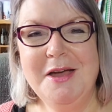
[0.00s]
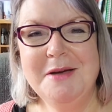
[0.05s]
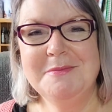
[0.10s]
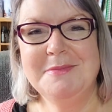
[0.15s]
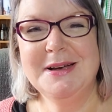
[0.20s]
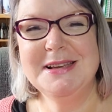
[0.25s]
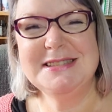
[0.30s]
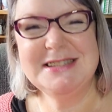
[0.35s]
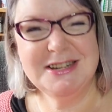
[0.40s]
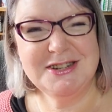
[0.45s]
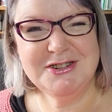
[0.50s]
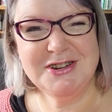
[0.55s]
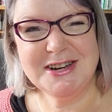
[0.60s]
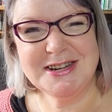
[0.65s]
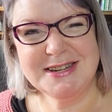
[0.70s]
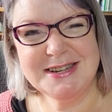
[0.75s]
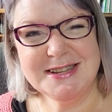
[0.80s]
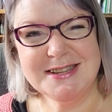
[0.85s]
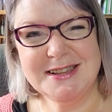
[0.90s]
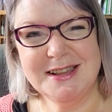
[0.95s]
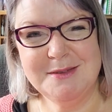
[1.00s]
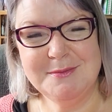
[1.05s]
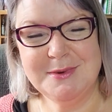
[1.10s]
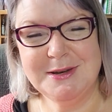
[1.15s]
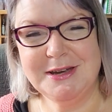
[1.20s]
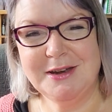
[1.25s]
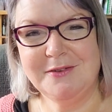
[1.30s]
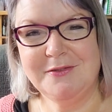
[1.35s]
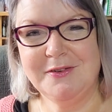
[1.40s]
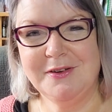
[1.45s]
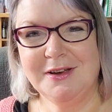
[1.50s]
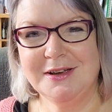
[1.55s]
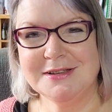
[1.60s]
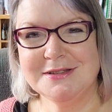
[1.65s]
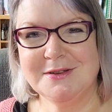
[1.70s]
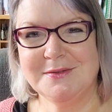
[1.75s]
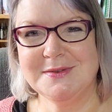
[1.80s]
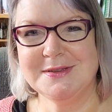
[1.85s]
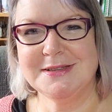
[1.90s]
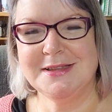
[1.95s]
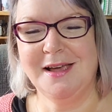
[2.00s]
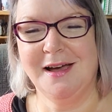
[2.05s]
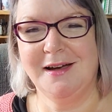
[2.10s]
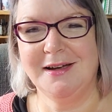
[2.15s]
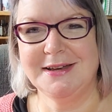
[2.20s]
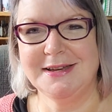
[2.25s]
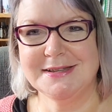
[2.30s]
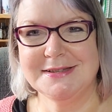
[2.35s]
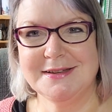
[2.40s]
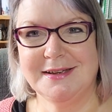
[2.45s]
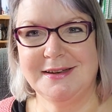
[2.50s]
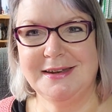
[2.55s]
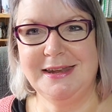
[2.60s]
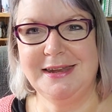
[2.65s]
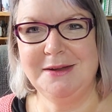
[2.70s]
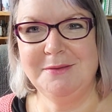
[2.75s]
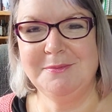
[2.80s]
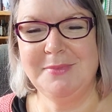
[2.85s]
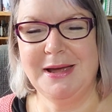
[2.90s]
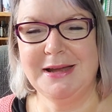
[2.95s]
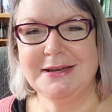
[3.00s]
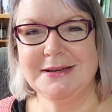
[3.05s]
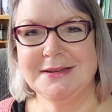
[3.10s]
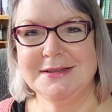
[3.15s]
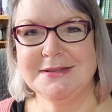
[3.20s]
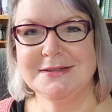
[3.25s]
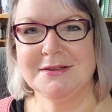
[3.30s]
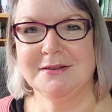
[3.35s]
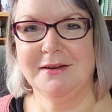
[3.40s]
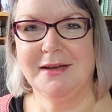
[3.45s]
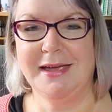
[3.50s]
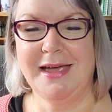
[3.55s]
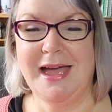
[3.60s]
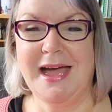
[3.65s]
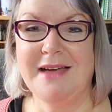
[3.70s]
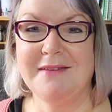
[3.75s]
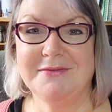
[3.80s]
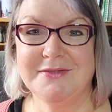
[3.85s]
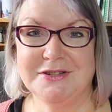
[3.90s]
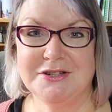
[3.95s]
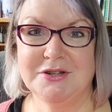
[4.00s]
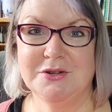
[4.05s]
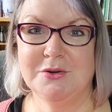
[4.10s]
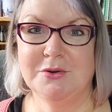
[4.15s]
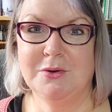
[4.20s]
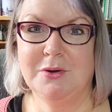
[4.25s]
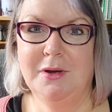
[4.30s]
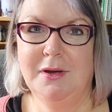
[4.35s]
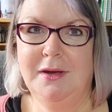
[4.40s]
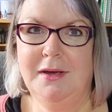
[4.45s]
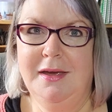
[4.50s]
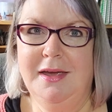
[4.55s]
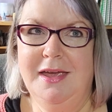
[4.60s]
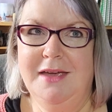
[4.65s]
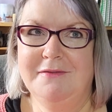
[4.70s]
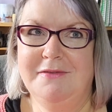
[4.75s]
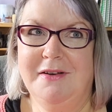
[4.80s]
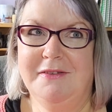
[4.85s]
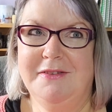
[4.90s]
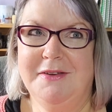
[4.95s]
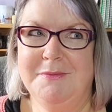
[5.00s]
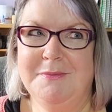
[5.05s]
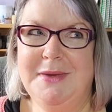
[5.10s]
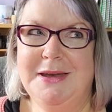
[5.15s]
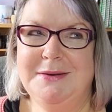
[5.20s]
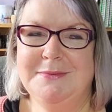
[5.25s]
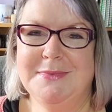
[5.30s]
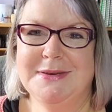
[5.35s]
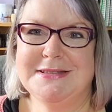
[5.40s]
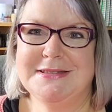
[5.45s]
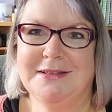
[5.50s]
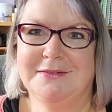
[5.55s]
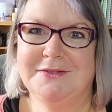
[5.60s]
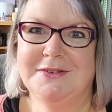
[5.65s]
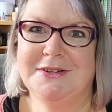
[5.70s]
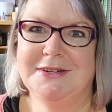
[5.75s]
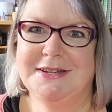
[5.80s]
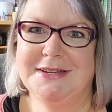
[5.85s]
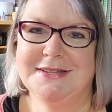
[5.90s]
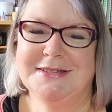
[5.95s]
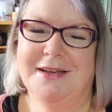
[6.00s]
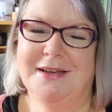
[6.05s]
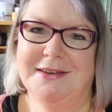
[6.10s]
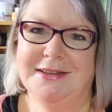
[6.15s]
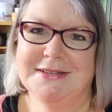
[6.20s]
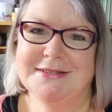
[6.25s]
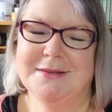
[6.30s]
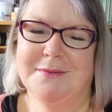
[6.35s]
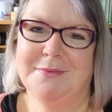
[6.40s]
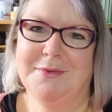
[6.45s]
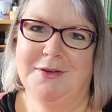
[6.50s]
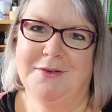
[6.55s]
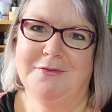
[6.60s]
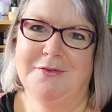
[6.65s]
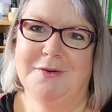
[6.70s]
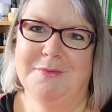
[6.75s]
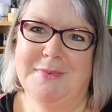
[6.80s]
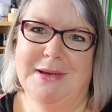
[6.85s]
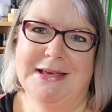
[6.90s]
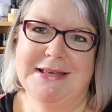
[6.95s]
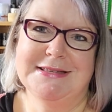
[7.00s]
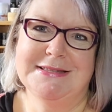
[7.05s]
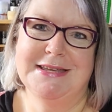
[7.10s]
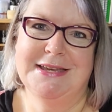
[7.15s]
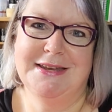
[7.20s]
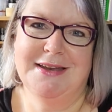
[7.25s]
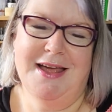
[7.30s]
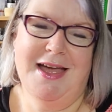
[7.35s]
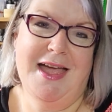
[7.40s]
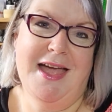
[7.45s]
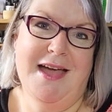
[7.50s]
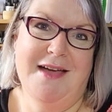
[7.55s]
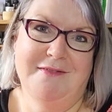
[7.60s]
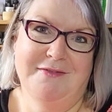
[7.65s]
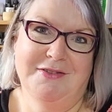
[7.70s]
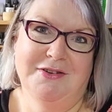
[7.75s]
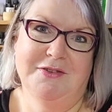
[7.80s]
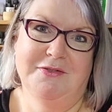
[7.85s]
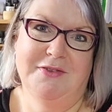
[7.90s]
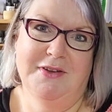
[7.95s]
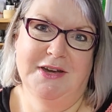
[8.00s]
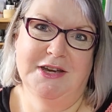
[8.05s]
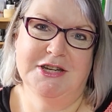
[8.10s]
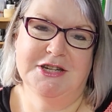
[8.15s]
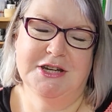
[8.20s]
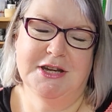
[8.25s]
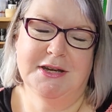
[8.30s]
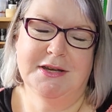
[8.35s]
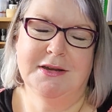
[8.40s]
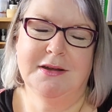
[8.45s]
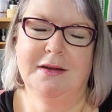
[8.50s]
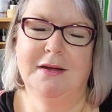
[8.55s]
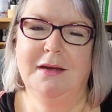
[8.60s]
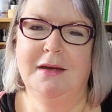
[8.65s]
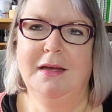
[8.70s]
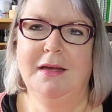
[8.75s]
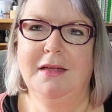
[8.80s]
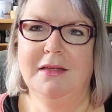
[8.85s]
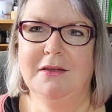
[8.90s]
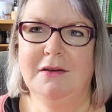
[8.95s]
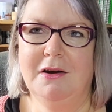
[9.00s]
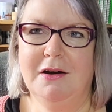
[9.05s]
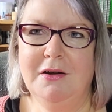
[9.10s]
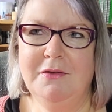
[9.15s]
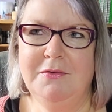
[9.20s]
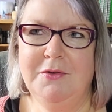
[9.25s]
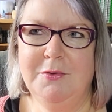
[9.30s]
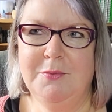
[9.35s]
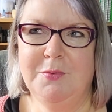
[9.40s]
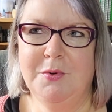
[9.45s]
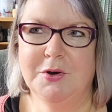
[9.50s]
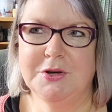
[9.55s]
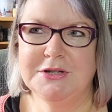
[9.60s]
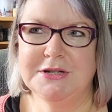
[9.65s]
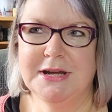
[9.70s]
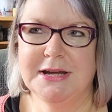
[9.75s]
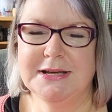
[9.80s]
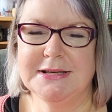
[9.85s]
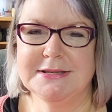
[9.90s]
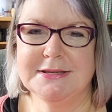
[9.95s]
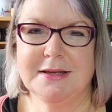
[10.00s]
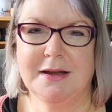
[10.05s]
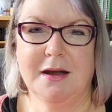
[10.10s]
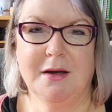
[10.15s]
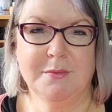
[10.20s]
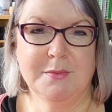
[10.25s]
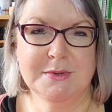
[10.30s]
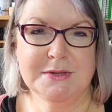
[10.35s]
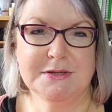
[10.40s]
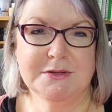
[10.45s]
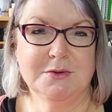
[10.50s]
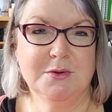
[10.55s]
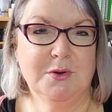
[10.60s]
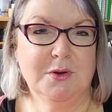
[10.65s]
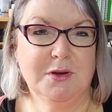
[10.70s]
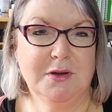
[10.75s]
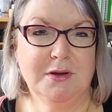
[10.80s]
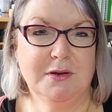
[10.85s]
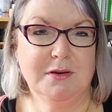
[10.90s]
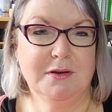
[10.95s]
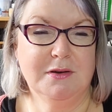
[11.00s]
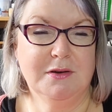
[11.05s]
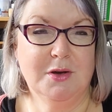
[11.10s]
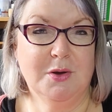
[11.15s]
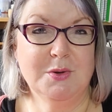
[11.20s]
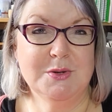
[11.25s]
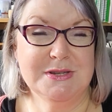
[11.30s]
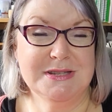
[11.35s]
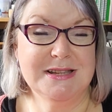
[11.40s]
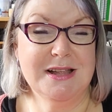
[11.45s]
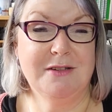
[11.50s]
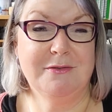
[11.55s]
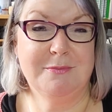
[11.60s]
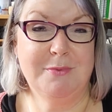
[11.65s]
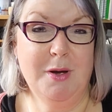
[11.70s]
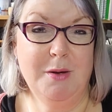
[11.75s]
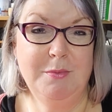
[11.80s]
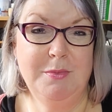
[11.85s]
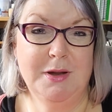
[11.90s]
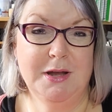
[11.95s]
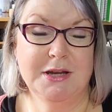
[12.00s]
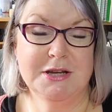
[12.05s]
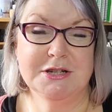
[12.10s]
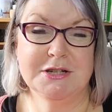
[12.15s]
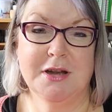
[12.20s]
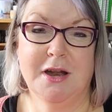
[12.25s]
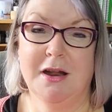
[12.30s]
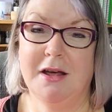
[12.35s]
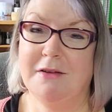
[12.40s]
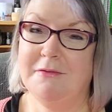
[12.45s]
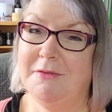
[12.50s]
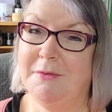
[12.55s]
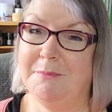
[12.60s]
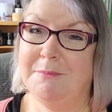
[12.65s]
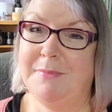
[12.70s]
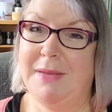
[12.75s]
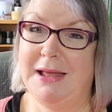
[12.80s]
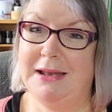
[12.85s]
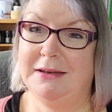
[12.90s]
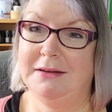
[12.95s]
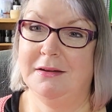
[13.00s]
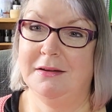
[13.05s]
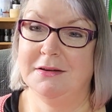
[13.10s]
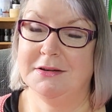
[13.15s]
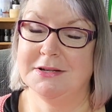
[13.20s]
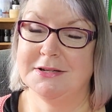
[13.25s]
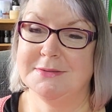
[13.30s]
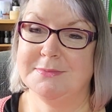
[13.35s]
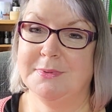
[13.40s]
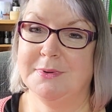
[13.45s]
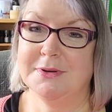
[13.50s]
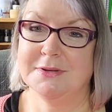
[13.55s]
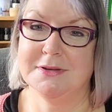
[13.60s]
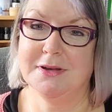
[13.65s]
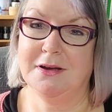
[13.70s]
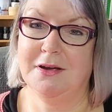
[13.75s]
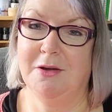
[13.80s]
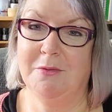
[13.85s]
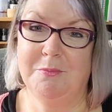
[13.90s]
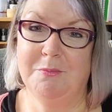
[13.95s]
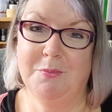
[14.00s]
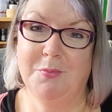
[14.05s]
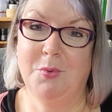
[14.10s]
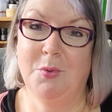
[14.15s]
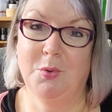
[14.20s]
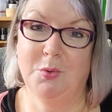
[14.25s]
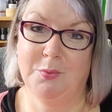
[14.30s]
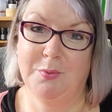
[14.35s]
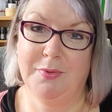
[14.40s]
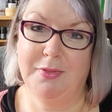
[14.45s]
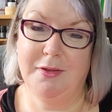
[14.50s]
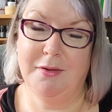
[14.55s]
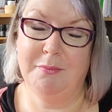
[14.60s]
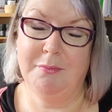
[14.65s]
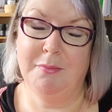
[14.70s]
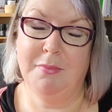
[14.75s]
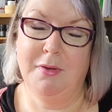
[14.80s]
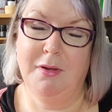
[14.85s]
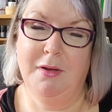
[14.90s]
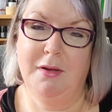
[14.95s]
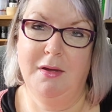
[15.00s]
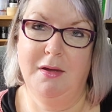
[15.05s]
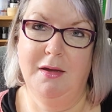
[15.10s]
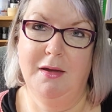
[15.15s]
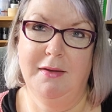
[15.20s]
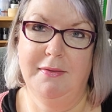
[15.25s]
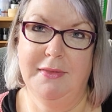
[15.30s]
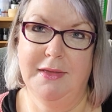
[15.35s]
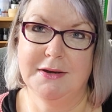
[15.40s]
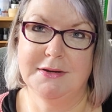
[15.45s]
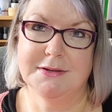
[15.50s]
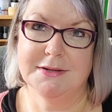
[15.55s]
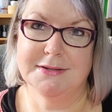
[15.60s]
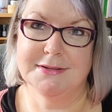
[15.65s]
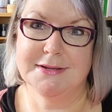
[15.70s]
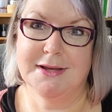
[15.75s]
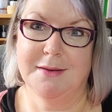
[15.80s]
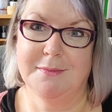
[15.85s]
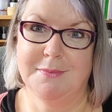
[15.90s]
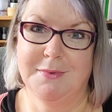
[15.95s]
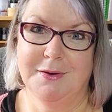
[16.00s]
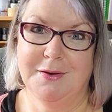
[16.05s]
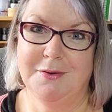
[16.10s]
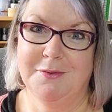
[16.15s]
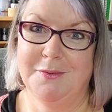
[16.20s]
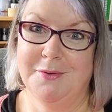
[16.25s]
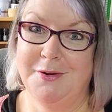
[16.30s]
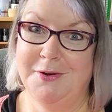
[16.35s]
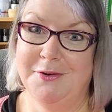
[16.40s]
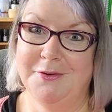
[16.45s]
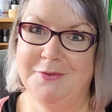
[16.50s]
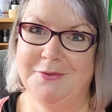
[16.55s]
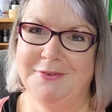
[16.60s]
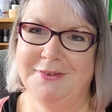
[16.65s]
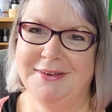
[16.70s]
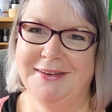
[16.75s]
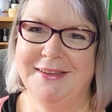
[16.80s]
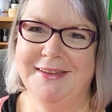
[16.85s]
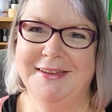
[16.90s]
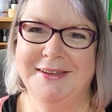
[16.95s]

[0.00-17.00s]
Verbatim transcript: My situation is a little bit different because obviously I design knitting patterns so I have to, if I commit myself to designing something for a magazine, I have to finish it. There are a few projects that I was doing going to self-publish that I've abandoned just because I got bored with them and that does happen quite often.